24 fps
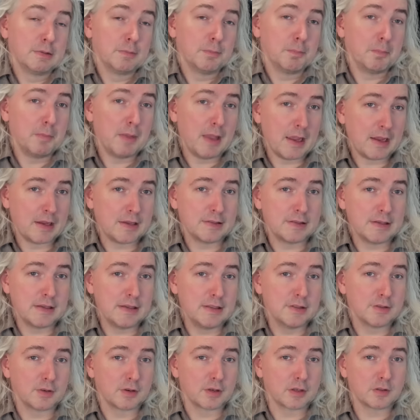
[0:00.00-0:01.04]

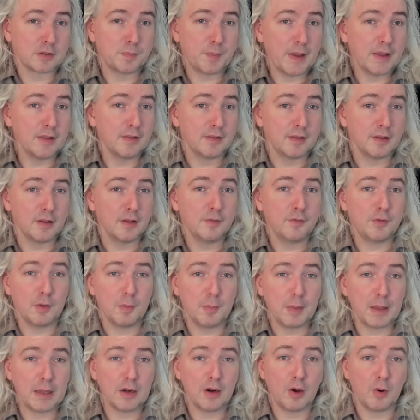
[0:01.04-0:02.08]
Magazines are expensive. You
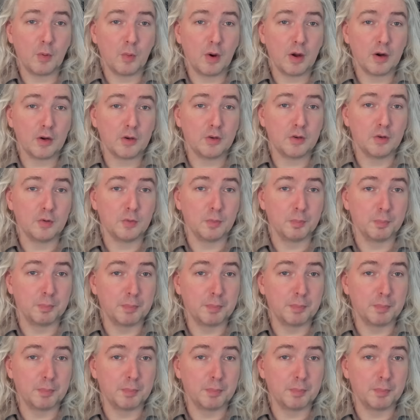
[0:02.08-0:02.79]
may not want to